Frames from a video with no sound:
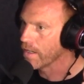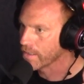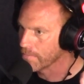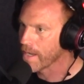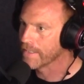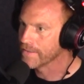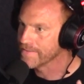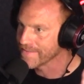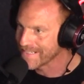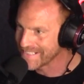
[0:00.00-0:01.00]
A,
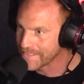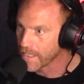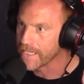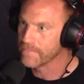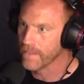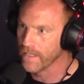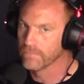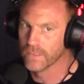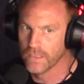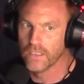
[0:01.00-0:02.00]
commander's nightmare.
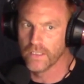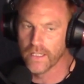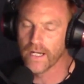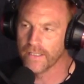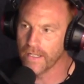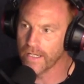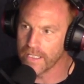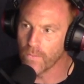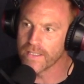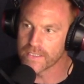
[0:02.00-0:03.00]
Yeah, yeah, and and
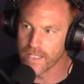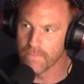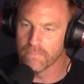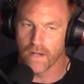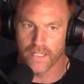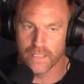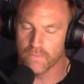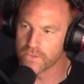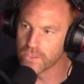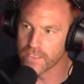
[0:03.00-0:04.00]
he went to them, and it
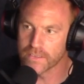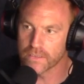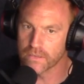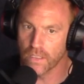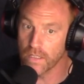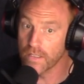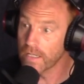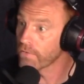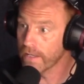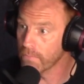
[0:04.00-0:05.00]
was just he
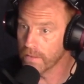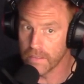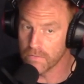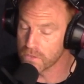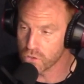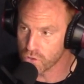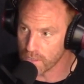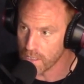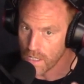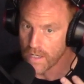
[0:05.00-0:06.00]
literally. I mean,
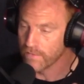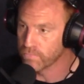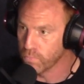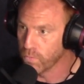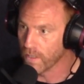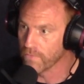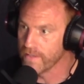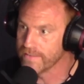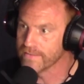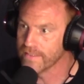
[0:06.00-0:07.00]
he, he, one of the
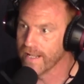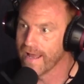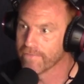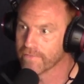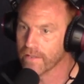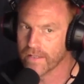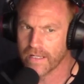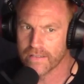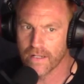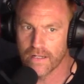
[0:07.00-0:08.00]
reasons he left. I think
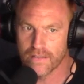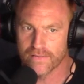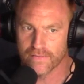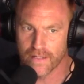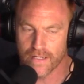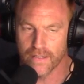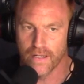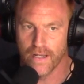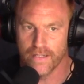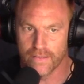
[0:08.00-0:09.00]
he did he did,
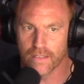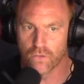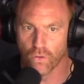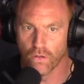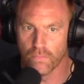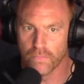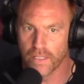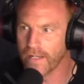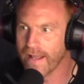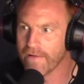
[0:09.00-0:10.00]
he did a tour, but
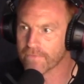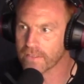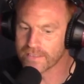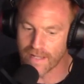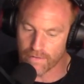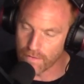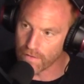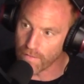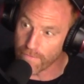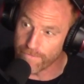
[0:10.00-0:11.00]
then he left because that,
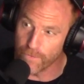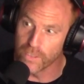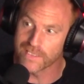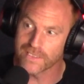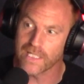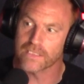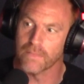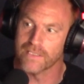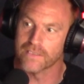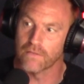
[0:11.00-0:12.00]
the first six
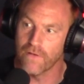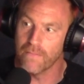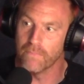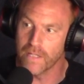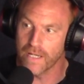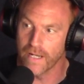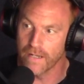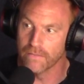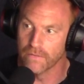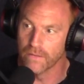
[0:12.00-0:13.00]
months of him being
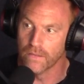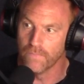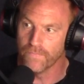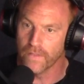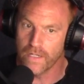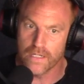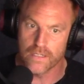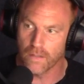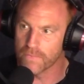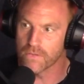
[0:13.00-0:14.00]
in, he'd
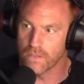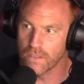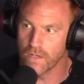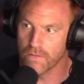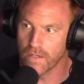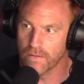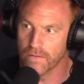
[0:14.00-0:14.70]
come to a unit,